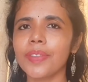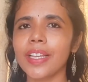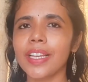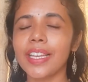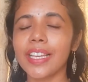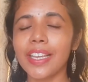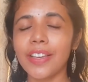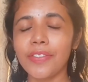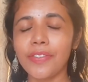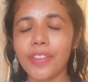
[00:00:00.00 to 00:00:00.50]

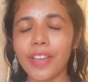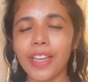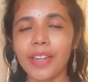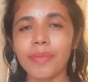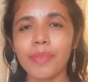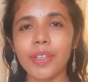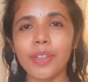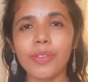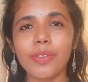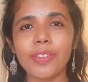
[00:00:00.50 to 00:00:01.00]
Give
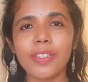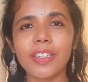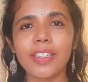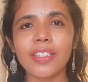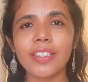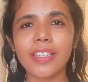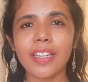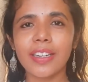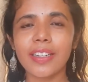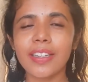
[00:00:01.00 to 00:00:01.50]
can be used in
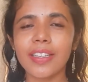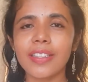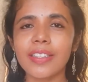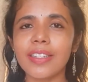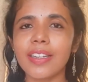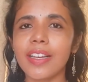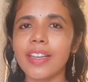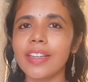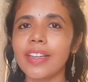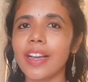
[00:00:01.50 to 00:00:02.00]
a
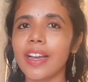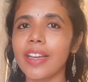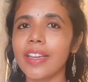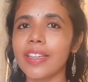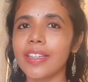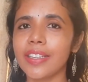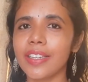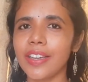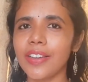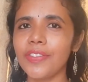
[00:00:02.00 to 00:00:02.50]
sentence like
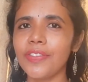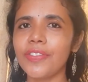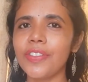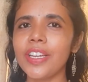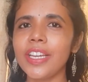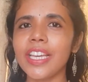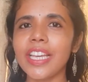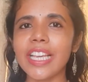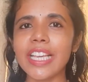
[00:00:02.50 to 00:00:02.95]
I give